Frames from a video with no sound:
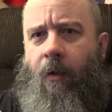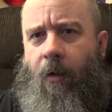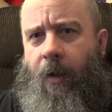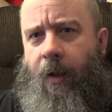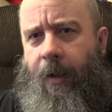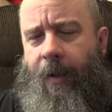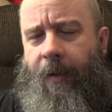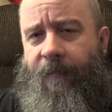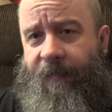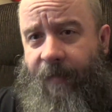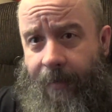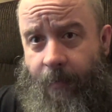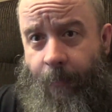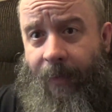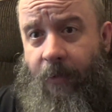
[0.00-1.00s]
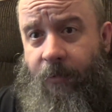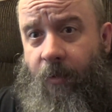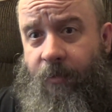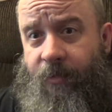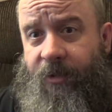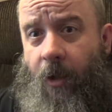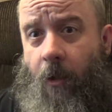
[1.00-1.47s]
inside the miniature
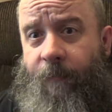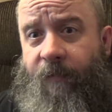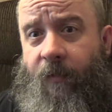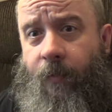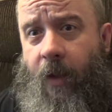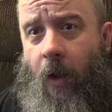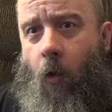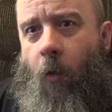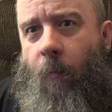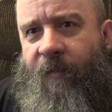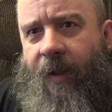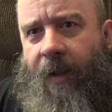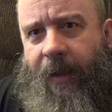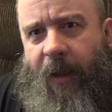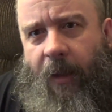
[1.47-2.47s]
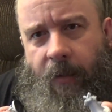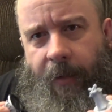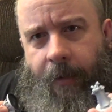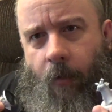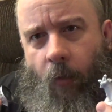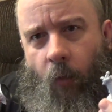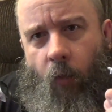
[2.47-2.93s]
itself, so the arms kind of
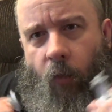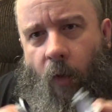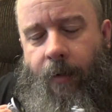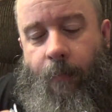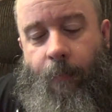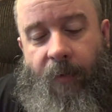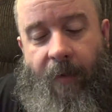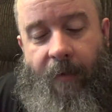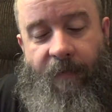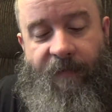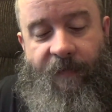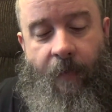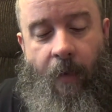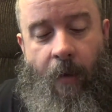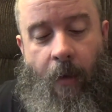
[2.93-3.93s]
click right in place